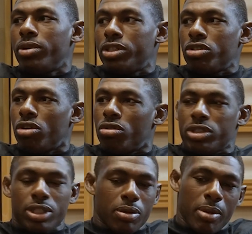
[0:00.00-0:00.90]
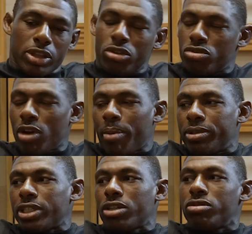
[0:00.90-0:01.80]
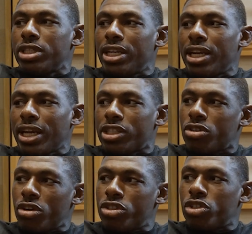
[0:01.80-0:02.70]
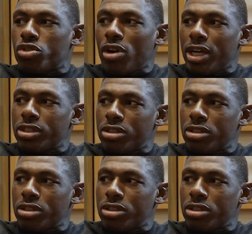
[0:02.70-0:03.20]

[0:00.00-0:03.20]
But you know, it's something about those grapplers, like you said, they like to turn us to strikers.